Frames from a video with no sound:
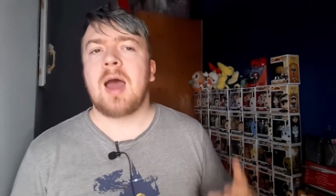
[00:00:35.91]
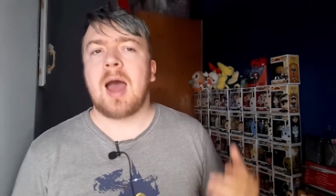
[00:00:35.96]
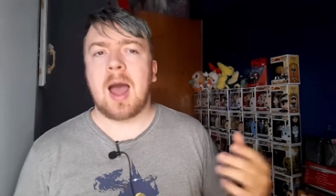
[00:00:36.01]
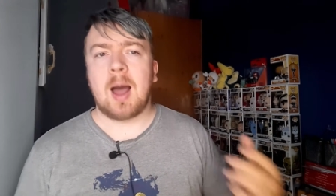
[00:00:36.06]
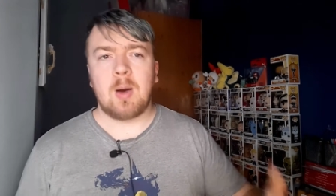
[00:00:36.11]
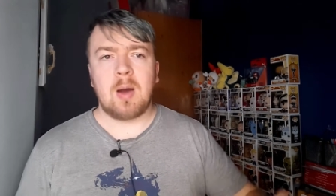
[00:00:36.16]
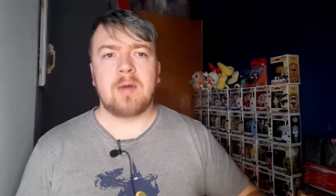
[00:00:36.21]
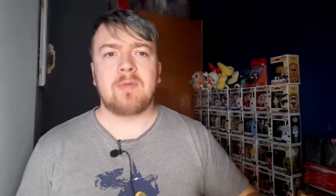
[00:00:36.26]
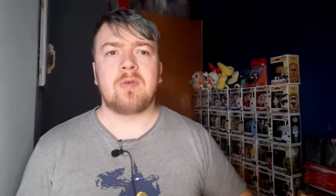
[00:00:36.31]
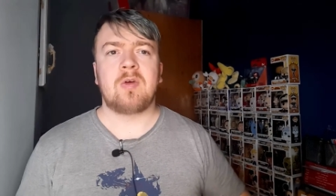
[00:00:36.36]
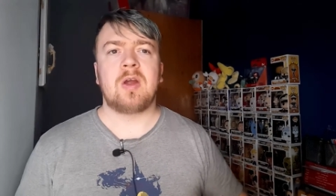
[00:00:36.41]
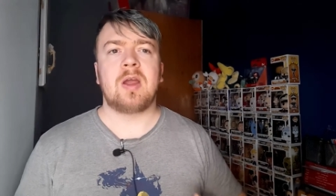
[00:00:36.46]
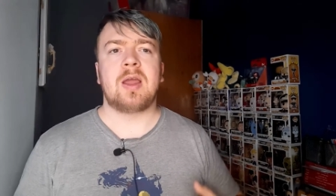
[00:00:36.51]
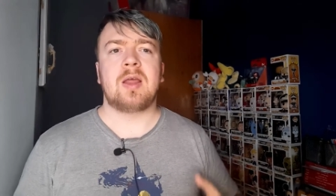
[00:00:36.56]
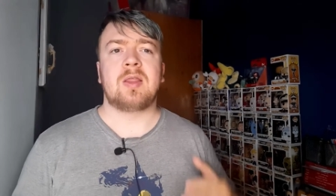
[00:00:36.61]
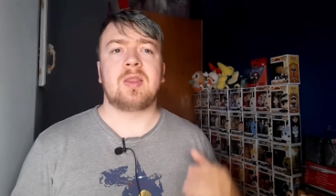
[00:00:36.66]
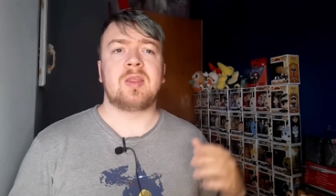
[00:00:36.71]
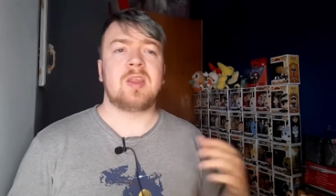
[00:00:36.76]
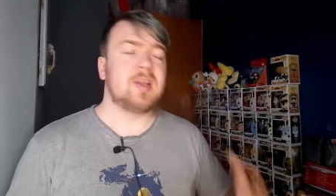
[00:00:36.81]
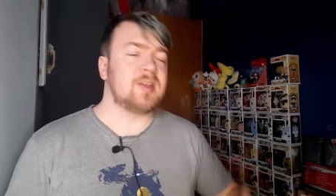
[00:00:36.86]
However,
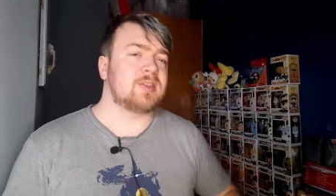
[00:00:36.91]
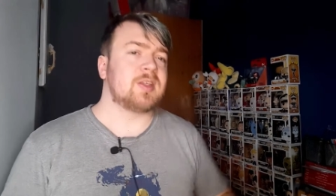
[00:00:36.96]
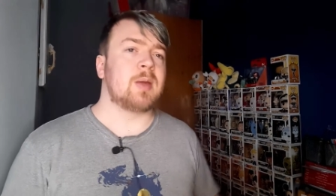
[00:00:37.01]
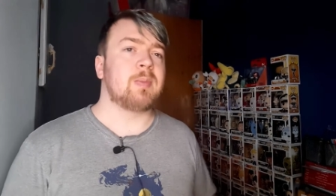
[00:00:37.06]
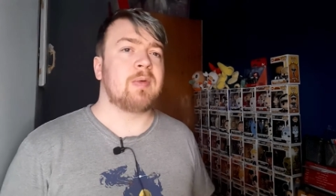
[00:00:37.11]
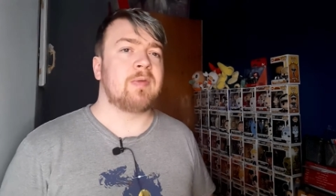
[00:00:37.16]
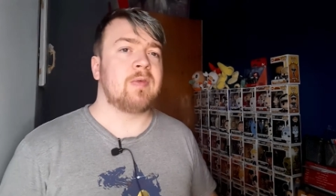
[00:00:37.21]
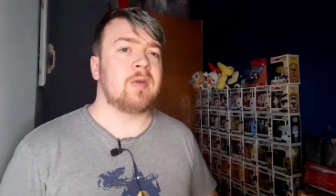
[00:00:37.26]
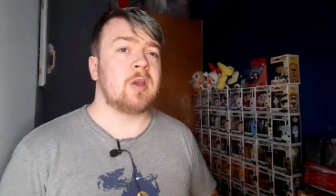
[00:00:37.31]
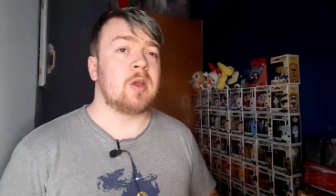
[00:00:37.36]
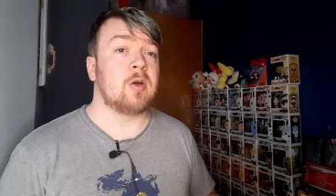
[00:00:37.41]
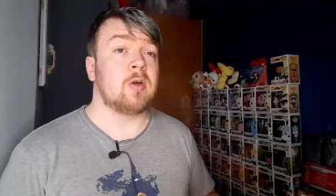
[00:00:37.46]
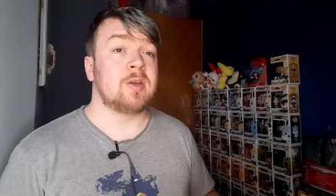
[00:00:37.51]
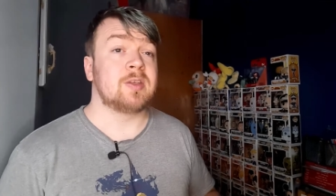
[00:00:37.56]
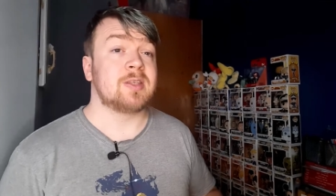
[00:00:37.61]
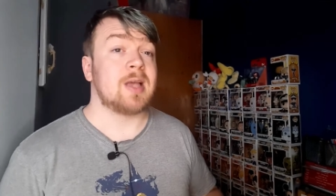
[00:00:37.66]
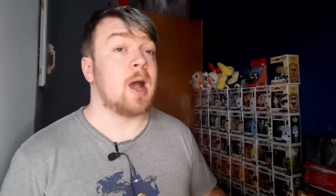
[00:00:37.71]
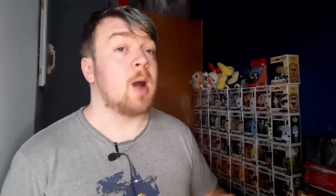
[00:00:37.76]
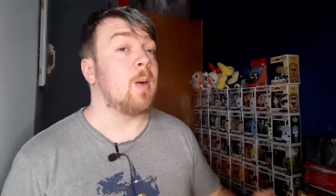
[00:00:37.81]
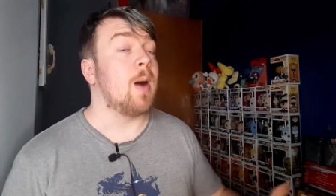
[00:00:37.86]
this type of video
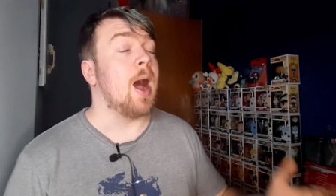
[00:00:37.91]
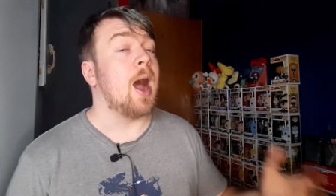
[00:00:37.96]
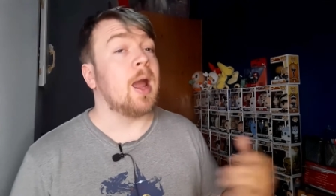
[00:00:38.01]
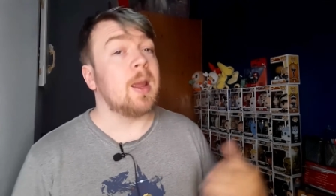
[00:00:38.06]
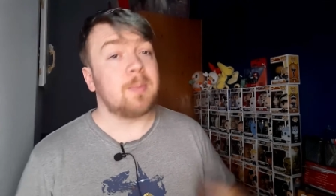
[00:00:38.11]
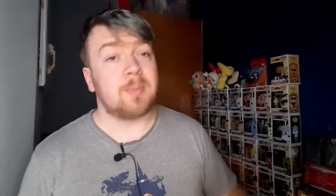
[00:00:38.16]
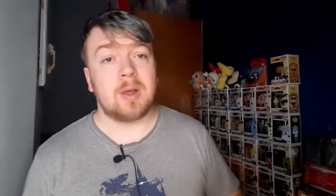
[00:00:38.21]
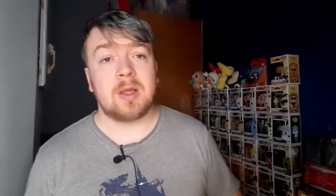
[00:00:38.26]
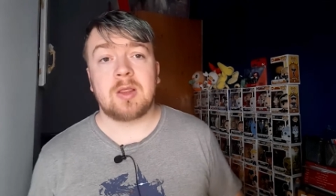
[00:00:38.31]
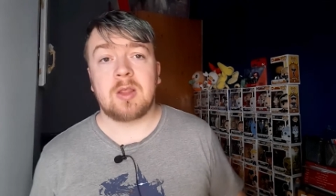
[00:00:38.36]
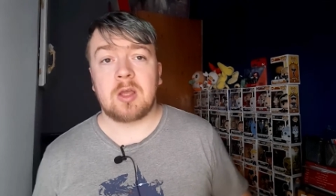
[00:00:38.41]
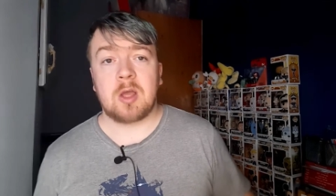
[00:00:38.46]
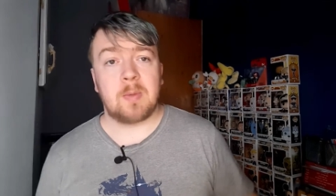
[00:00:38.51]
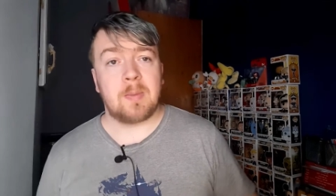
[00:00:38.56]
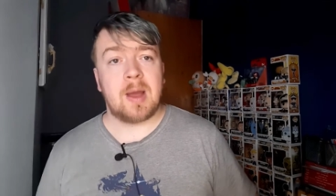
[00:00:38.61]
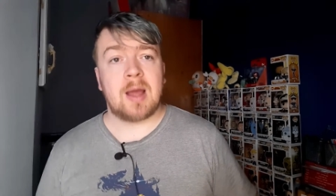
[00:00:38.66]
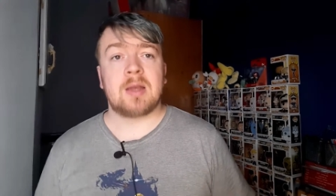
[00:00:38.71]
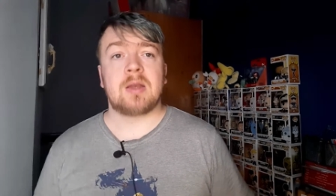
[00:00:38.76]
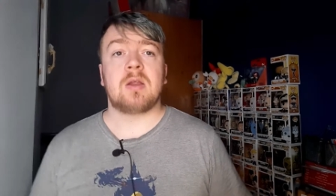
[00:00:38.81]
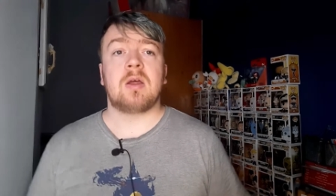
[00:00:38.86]
is how I played the
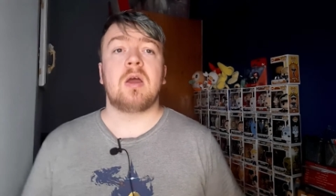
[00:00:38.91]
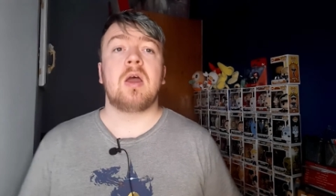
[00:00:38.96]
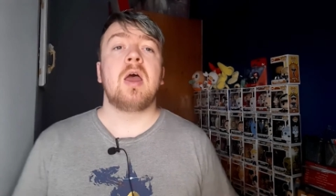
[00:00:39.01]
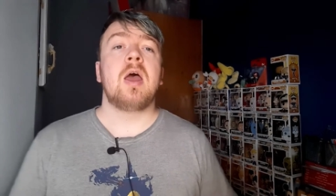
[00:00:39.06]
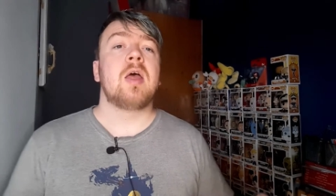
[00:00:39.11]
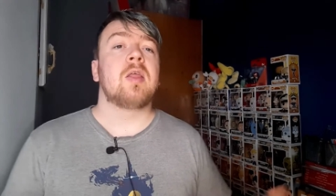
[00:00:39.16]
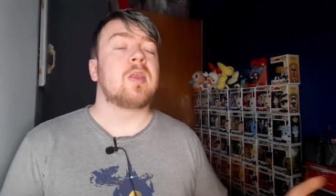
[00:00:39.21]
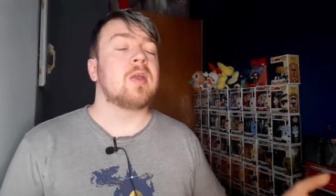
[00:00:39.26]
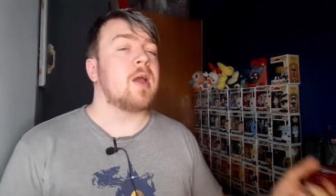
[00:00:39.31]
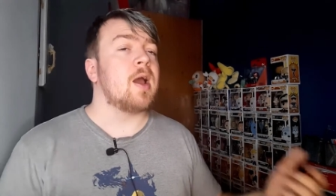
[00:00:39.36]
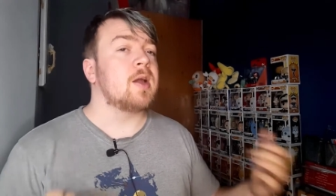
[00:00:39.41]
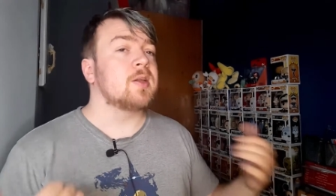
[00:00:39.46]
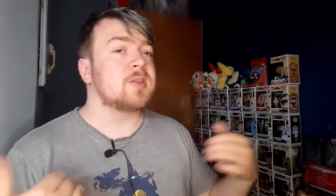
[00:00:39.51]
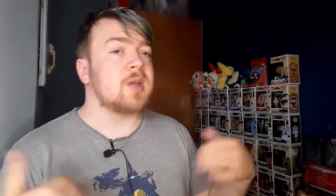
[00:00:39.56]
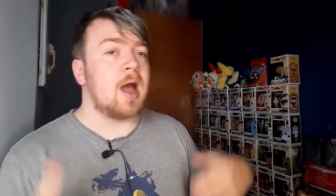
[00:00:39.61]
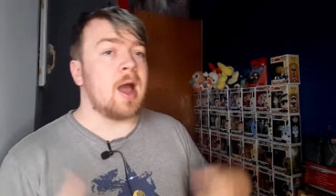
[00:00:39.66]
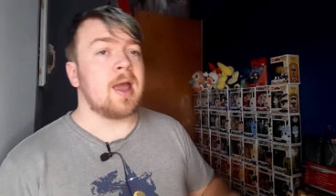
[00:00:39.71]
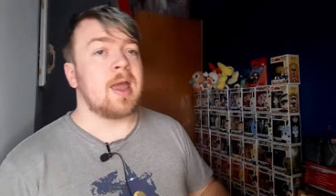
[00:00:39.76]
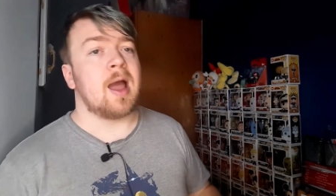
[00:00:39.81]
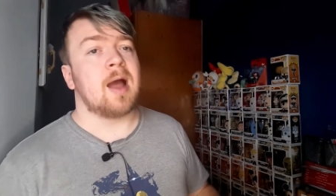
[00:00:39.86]
commander, the cards
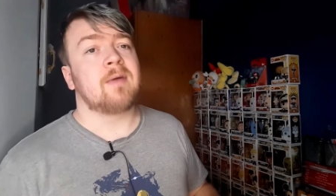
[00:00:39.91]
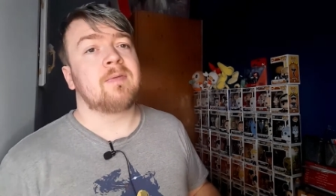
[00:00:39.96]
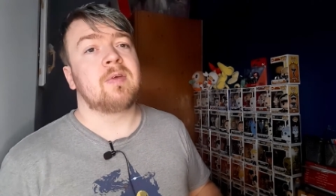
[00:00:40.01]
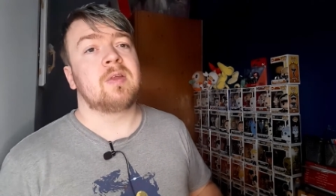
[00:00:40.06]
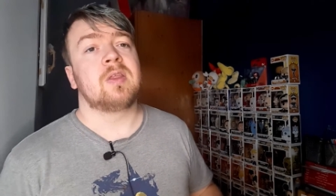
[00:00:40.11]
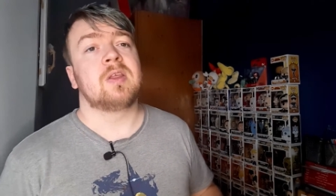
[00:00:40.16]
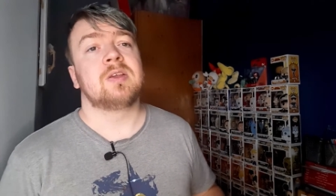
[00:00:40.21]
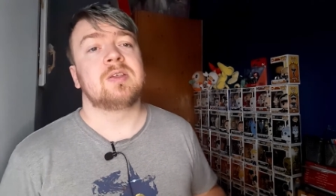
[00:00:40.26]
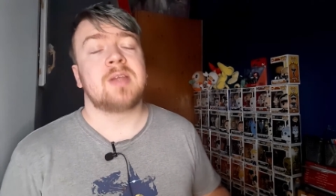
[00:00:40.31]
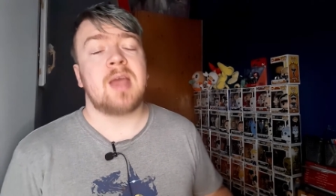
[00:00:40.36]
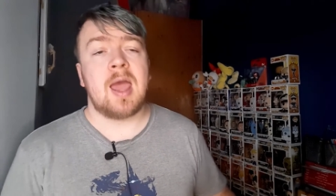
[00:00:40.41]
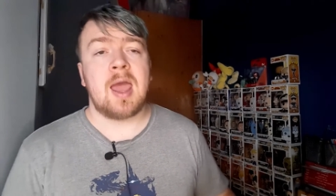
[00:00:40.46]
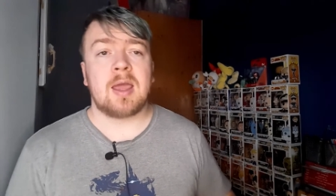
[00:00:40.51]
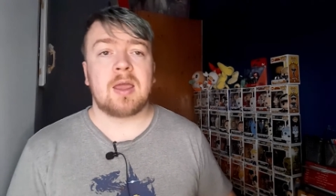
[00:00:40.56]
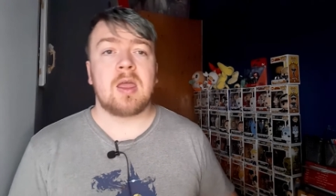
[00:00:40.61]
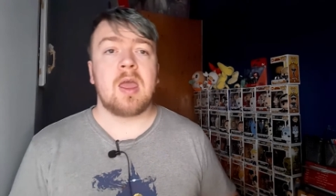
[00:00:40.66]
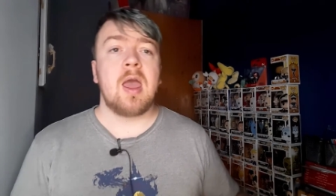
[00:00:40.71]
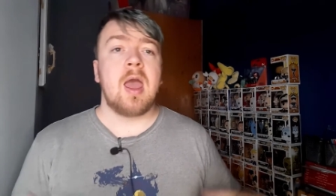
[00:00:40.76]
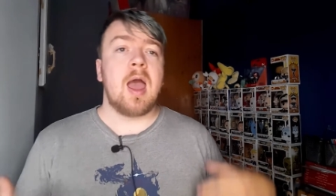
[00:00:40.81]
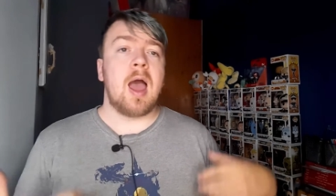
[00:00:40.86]
I have in the
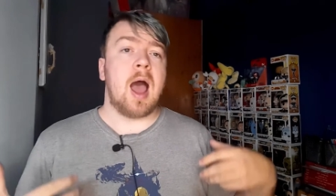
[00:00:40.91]
deck,